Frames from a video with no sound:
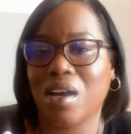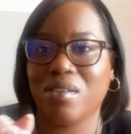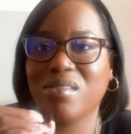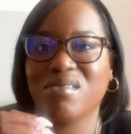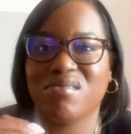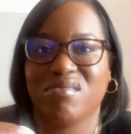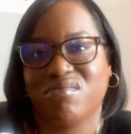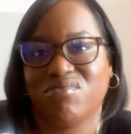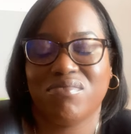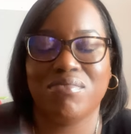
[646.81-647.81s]
I
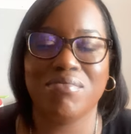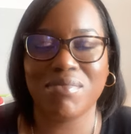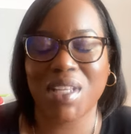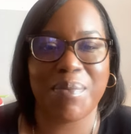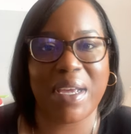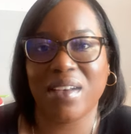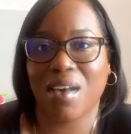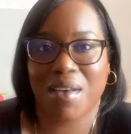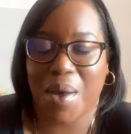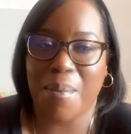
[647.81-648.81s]
don't, they might
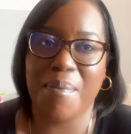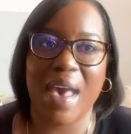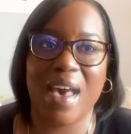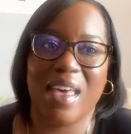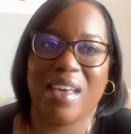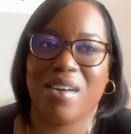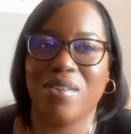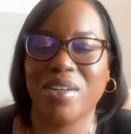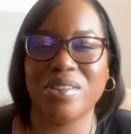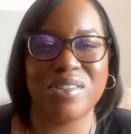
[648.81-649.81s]
not come back
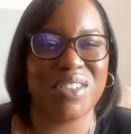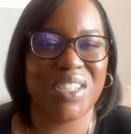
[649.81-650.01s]
or you,